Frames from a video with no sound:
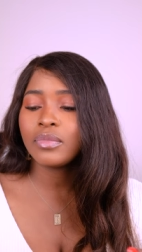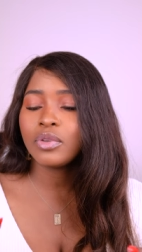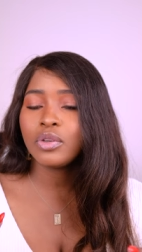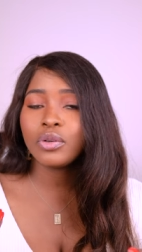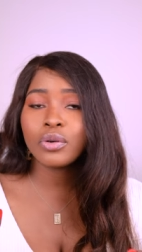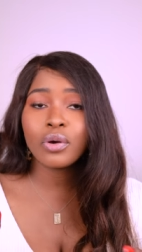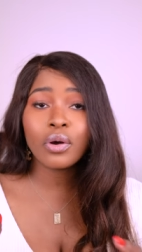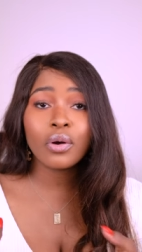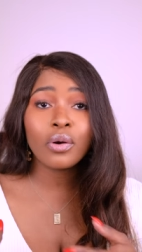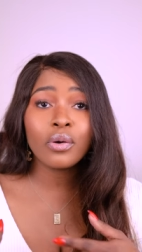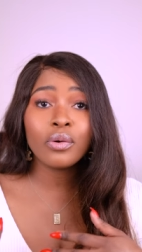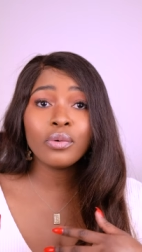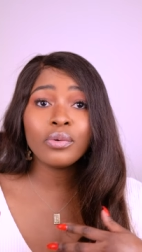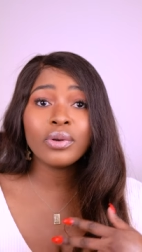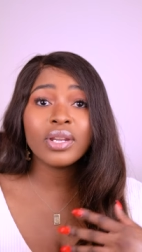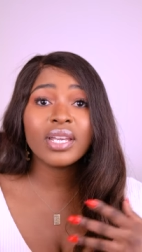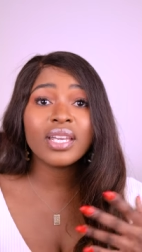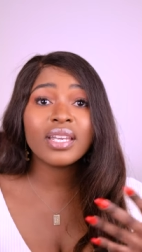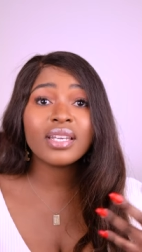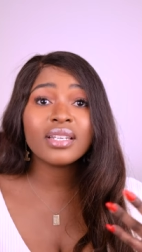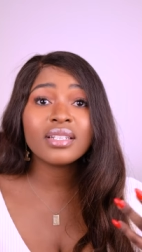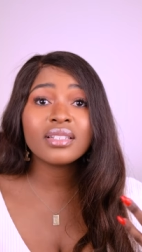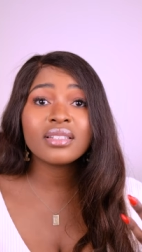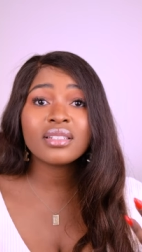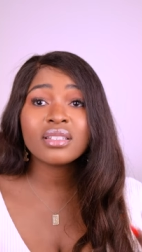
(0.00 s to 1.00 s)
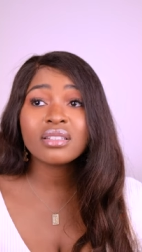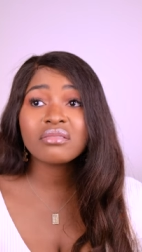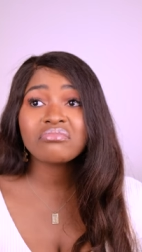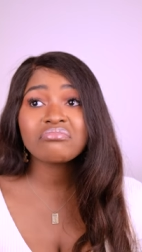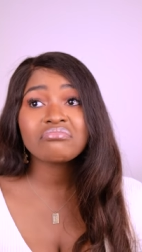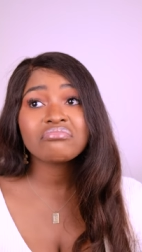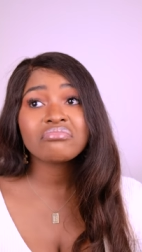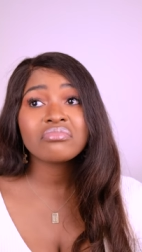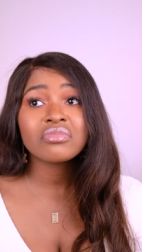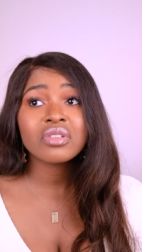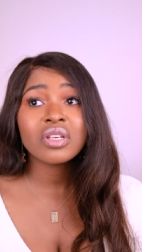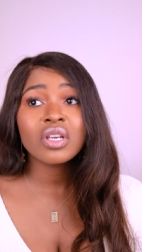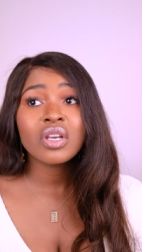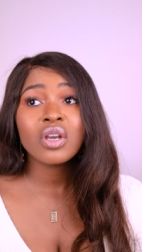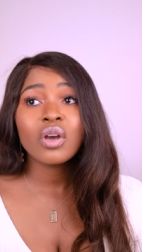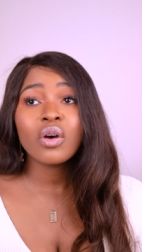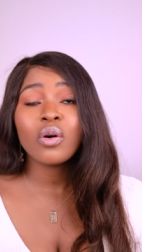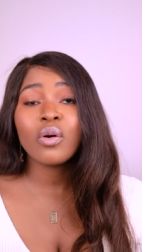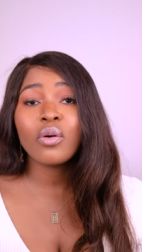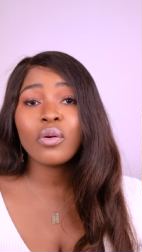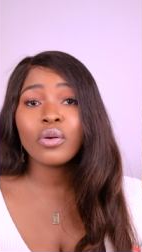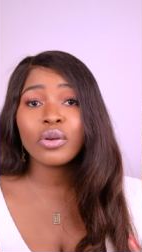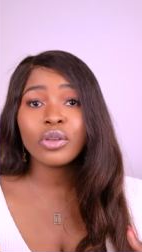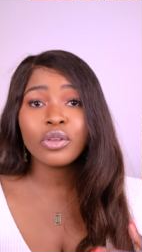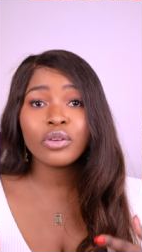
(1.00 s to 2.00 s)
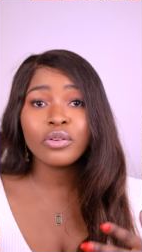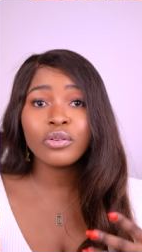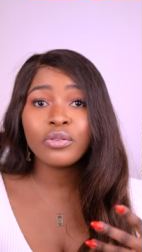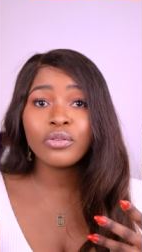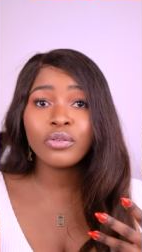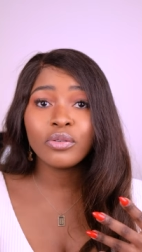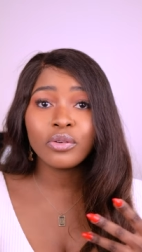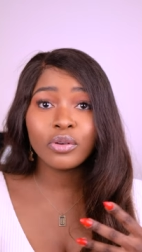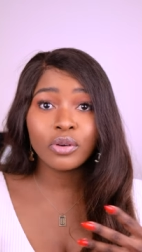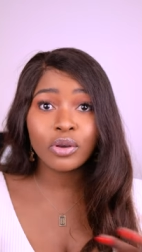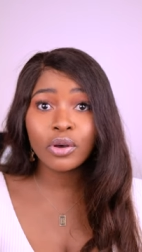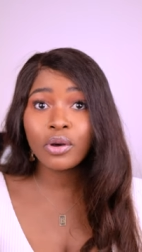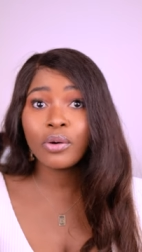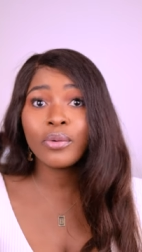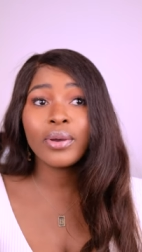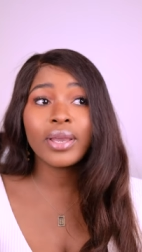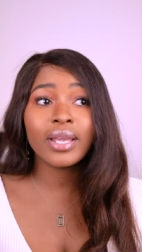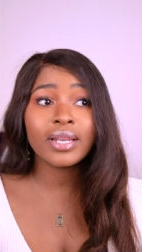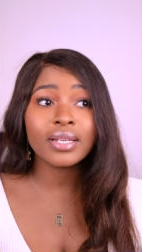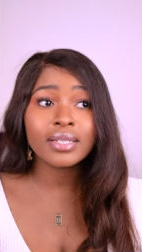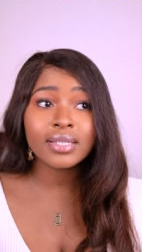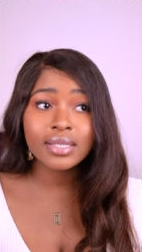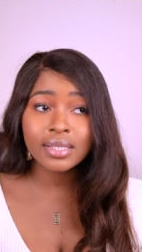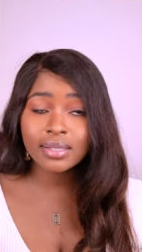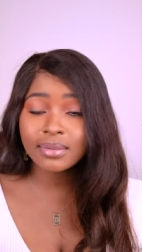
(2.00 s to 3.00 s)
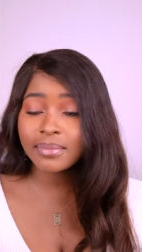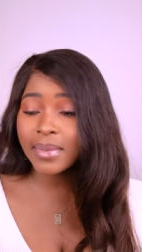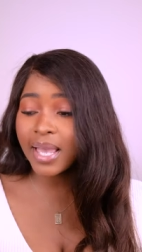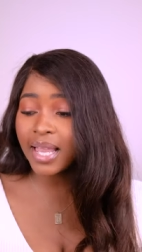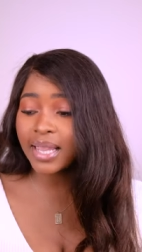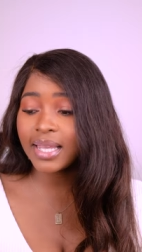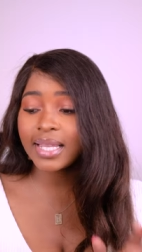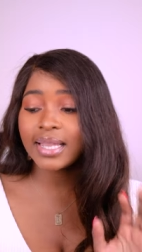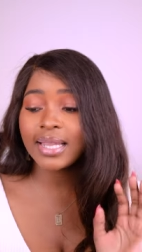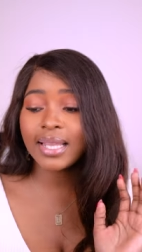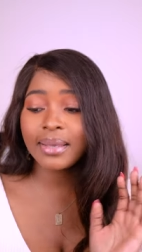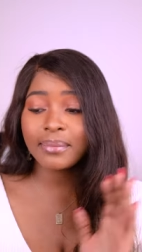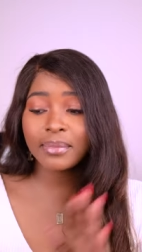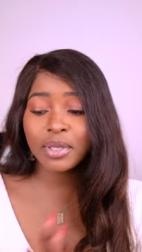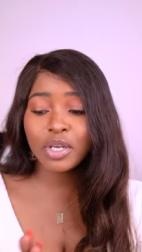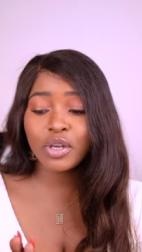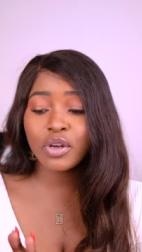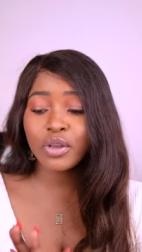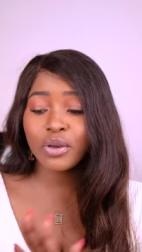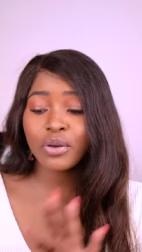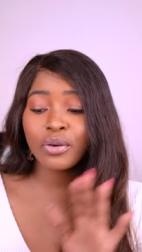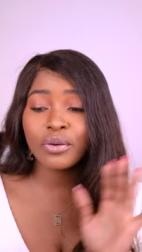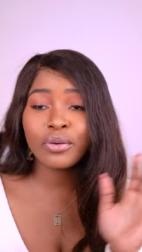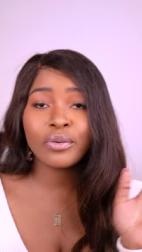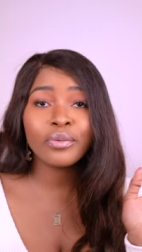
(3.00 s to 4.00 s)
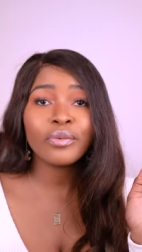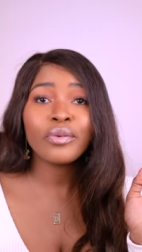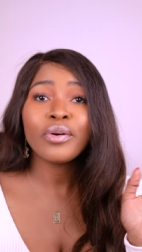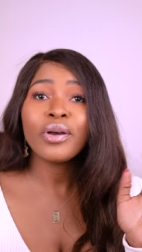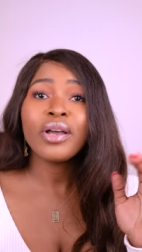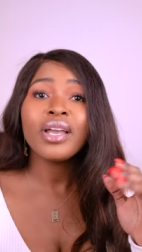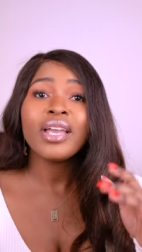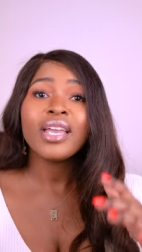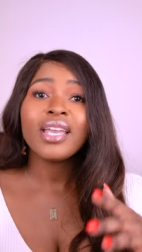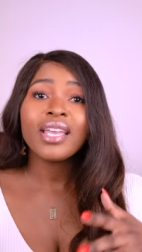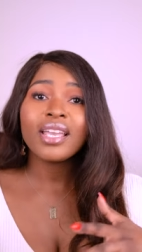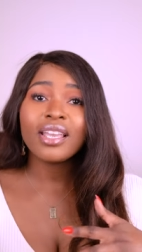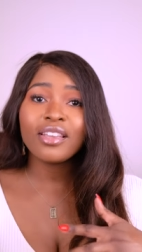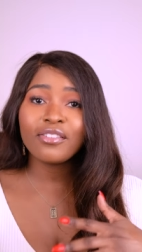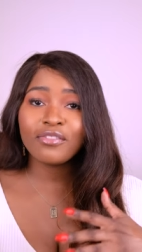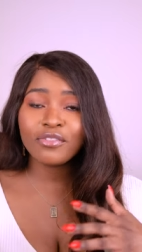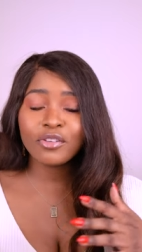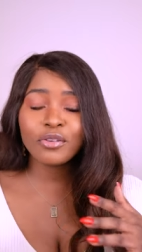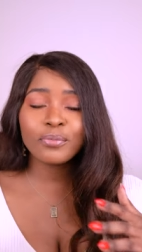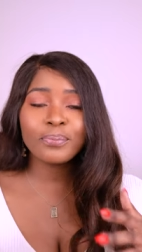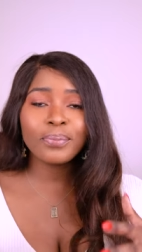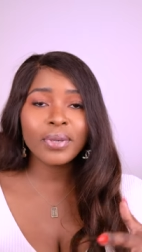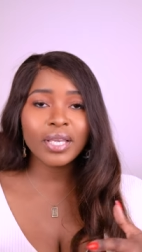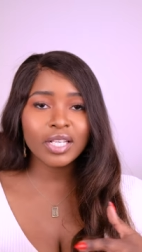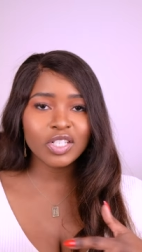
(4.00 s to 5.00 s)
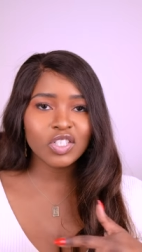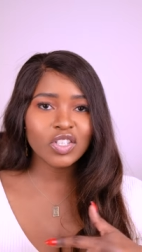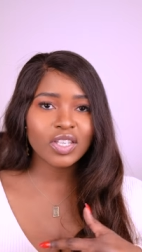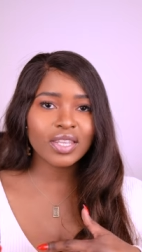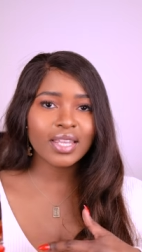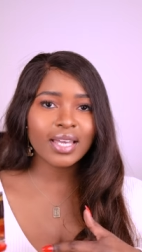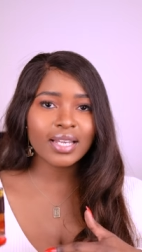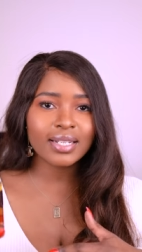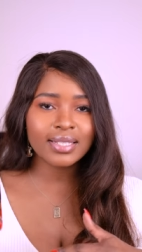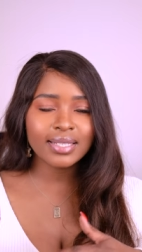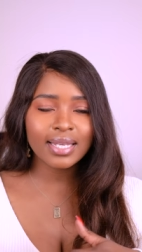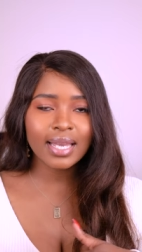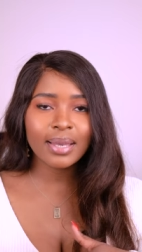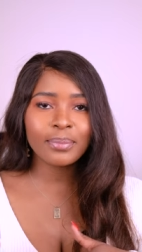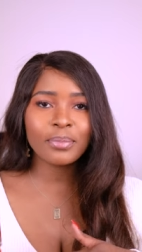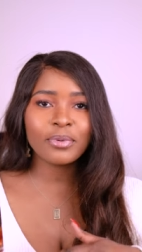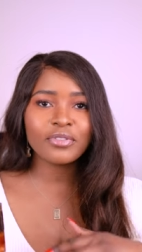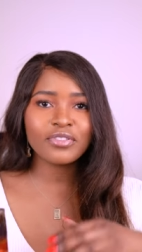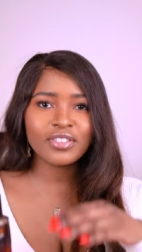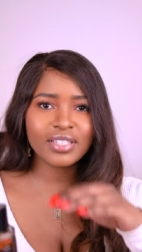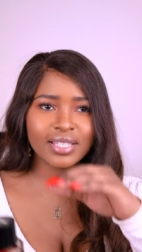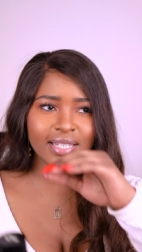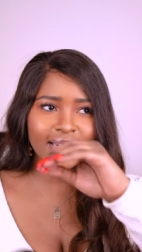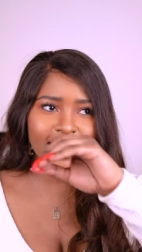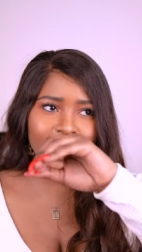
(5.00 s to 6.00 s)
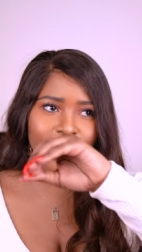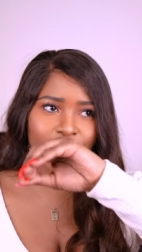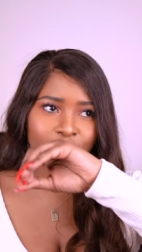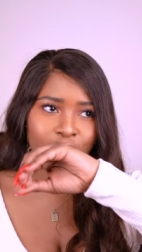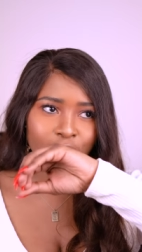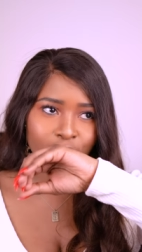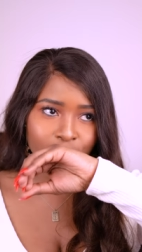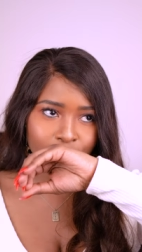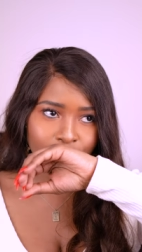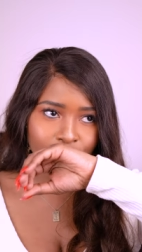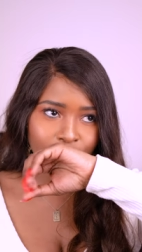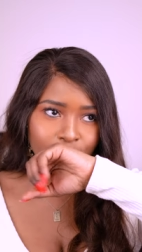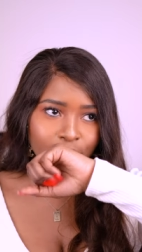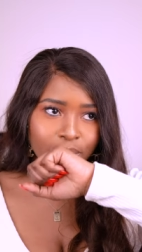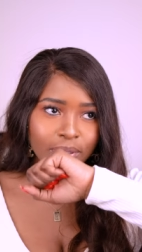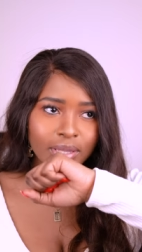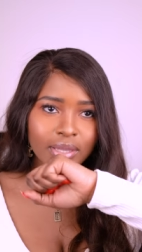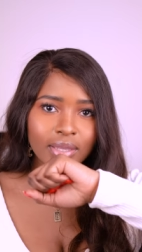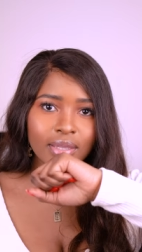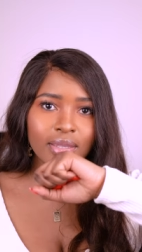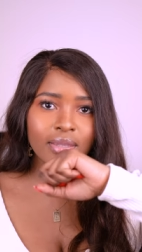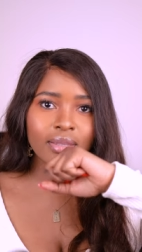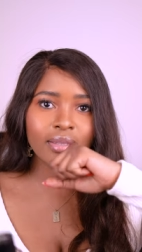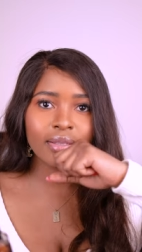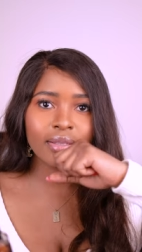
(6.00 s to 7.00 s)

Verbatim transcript: you own it, or you go and smell it, let me know if you picture that type of scenario with,